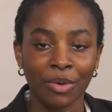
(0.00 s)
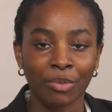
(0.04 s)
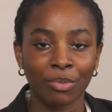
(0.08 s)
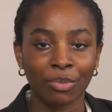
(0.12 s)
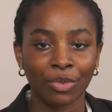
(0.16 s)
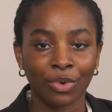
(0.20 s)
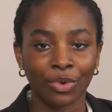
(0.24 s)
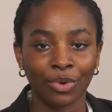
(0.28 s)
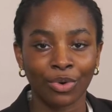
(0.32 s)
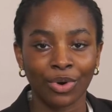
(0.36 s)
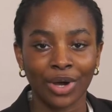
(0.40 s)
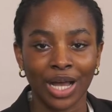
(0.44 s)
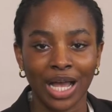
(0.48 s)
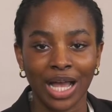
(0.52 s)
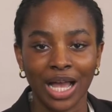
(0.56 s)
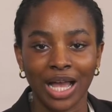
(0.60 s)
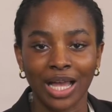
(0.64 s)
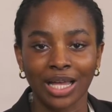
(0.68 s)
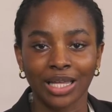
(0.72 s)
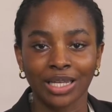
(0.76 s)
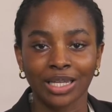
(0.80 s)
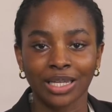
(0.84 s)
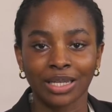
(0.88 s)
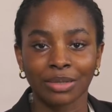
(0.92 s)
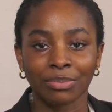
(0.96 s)
more
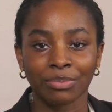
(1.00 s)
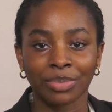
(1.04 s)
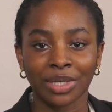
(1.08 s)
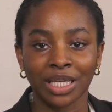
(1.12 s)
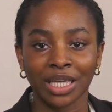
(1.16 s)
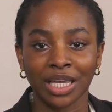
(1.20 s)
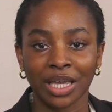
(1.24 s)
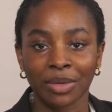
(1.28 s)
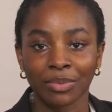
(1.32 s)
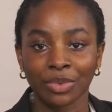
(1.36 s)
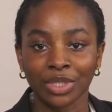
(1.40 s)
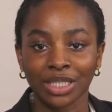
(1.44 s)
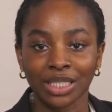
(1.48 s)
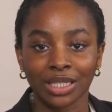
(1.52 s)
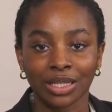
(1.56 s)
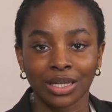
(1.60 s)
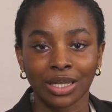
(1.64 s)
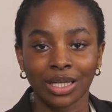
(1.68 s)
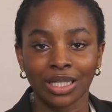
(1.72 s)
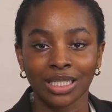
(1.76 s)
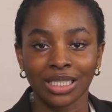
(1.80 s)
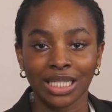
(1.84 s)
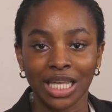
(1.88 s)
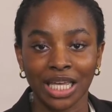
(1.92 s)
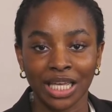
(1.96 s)
and being able to
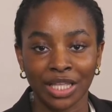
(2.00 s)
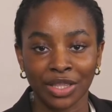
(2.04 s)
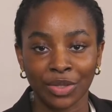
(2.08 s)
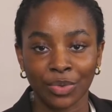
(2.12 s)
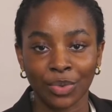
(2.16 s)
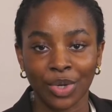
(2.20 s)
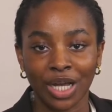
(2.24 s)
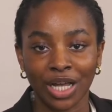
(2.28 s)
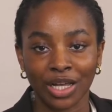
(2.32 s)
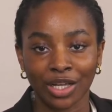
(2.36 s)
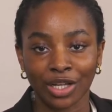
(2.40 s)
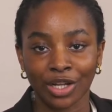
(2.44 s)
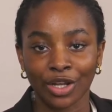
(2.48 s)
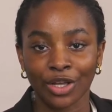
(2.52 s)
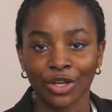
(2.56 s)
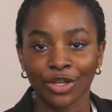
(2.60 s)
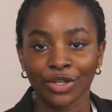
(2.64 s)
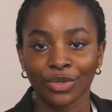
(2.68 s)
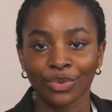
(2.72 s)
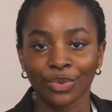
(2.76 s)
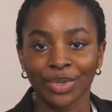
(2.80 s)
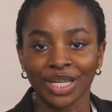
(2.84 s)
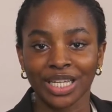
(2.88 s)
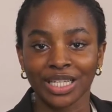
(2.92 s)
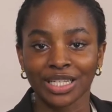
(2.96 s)
take the
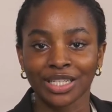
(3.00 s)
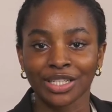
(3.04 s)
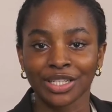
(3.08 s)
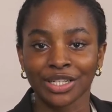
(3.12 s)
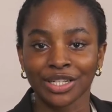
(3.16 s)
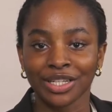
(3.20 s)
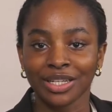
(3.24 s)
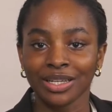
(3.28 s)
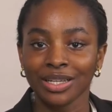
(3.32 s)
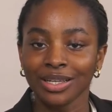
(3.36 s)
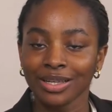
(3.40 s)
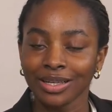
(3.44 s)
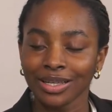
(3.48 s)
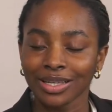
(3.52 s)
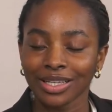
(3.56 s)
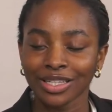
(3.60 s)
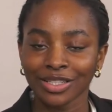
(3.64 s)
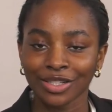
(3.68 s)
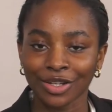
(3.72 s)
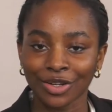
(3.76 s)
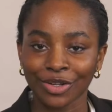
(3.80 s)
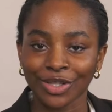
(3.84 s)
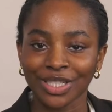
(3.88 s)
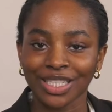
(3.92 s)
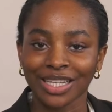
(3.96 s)
workload, which
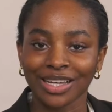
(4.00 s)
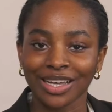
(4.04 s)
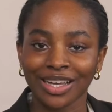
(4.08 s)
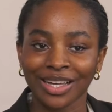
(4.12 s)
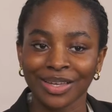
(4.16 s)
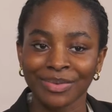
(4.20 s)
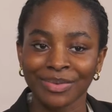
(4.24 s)
is a lot at